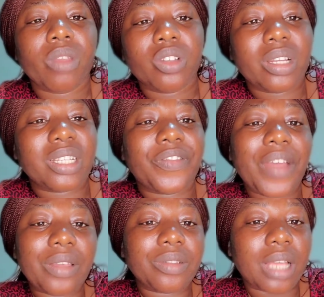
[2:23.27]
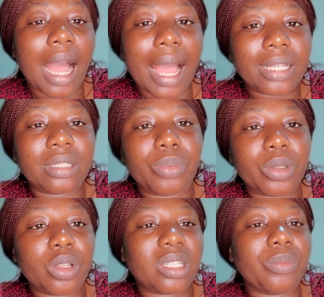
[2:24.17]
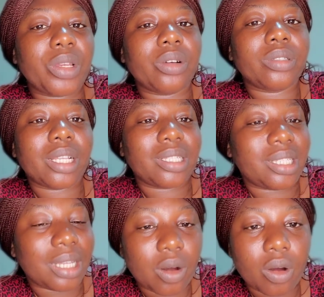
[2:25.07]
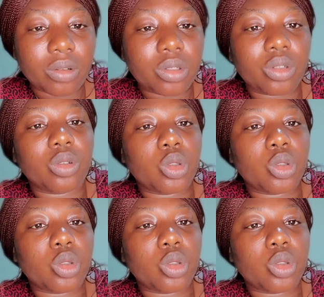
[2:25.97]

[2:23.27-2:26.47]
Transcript: So there's a fair use guide, nothing beyond 30 seconds, you know,